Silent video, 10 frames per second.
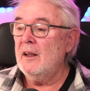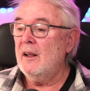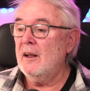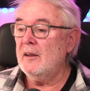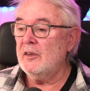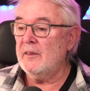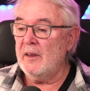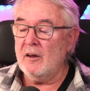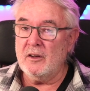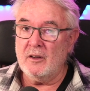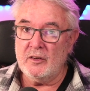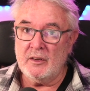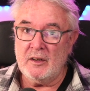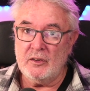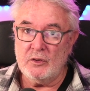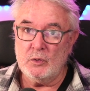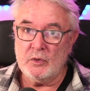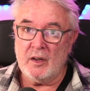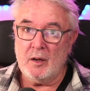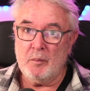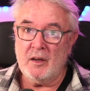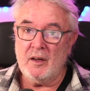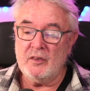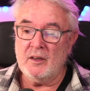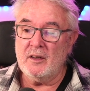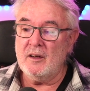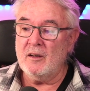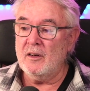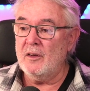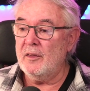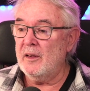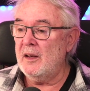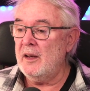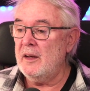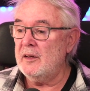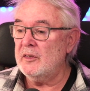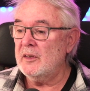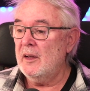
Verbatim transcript: and the young girl isn't his daughter, but he's a young girl that he is